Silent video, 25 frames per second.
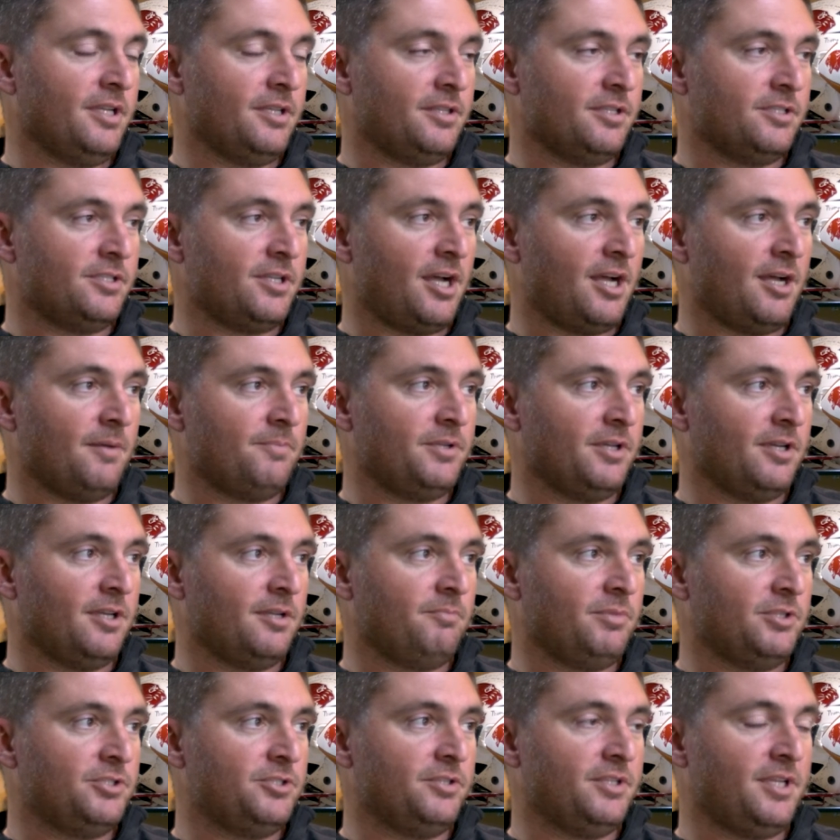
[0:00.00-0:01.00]
the job done,
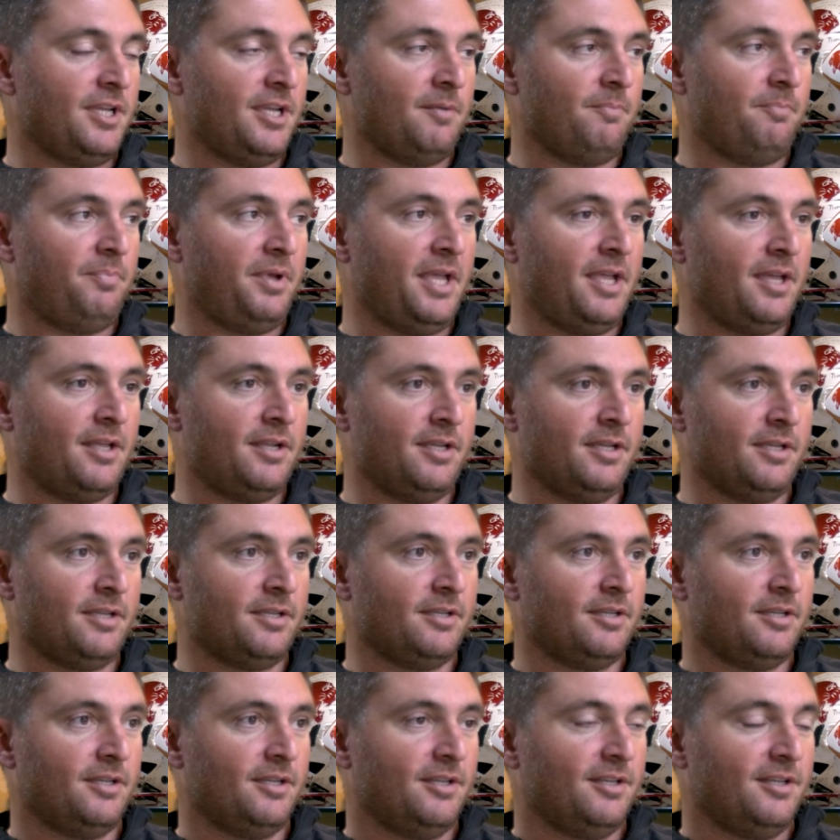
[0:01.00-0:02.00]
but you can't panic